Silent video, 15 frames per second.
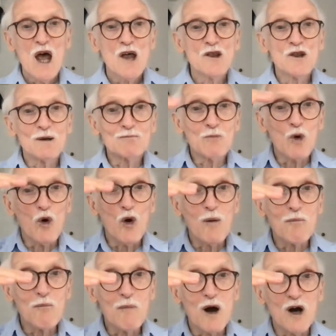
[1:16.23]
the more
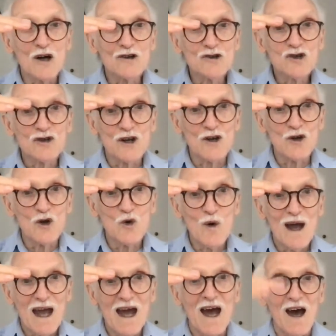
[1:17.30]
margin you
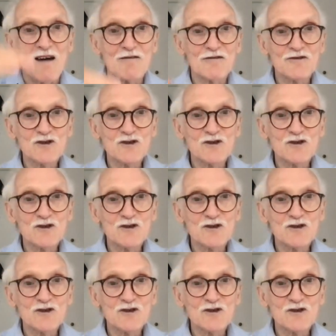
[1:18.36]
have